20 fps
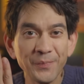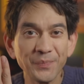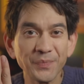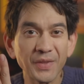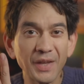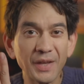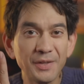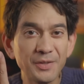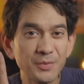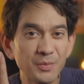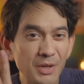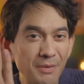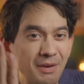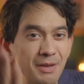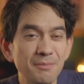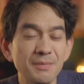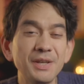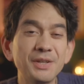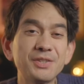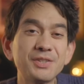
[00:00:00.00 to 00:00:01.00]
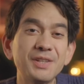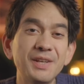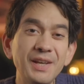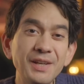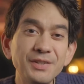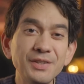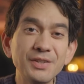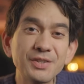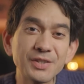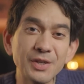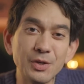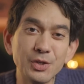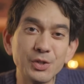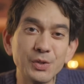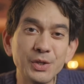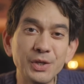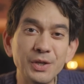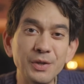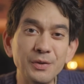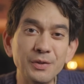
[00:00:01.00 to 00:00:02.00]
And we may miss the hidden social
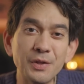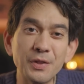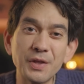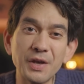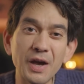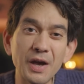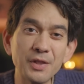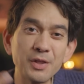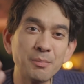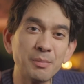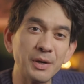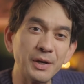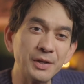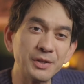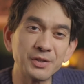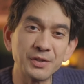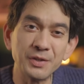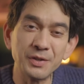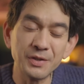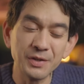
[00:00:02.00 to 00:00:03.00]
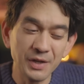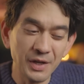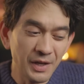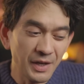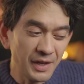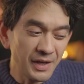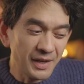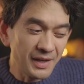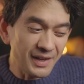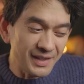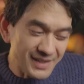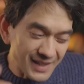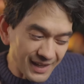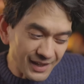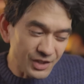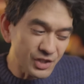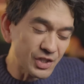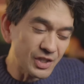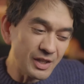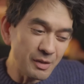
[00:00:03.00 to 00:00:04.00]
cue that the other person is
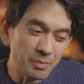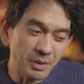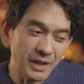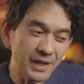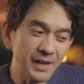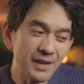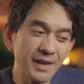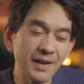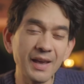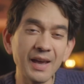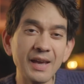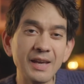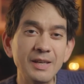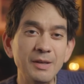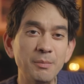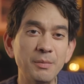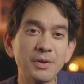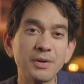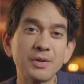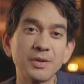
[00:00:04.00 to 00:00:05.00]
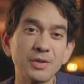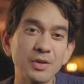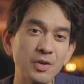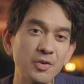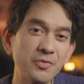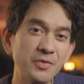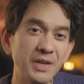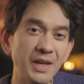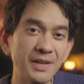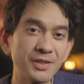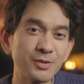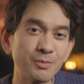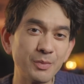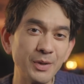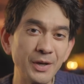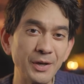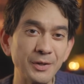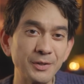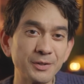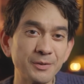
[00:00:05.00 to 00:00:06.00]
actually playing a game of yes
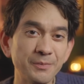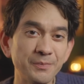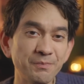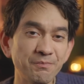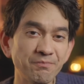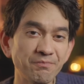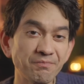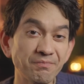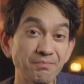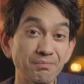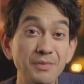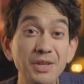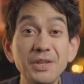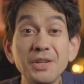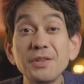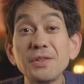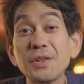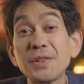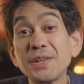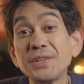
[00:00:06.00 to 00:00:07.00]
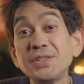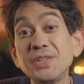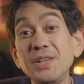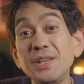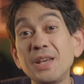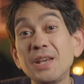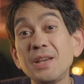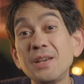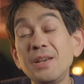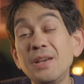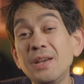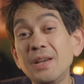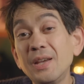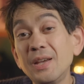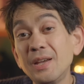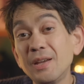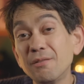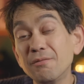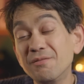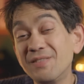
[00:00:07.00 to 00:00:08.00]
but, meaning that they're seeking
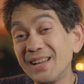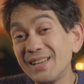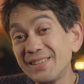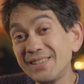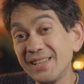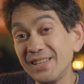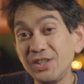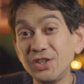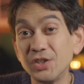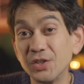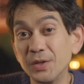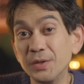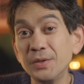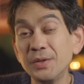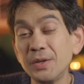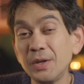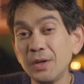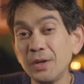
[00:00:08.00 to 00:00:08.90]
validation